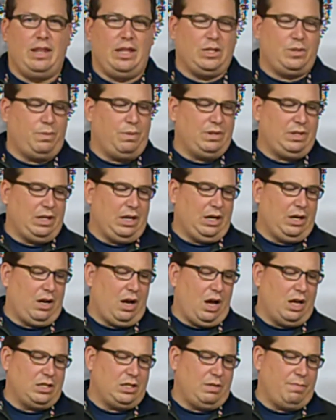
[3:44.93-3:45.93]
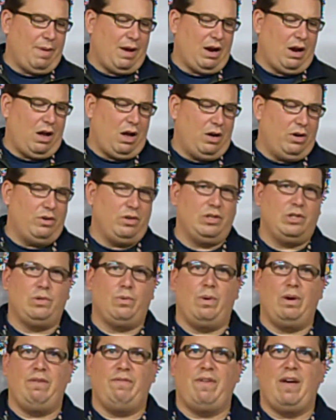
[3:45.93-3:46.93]
This one's going to cost you about
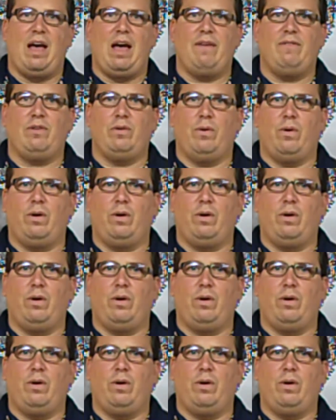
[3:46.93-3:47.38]
$125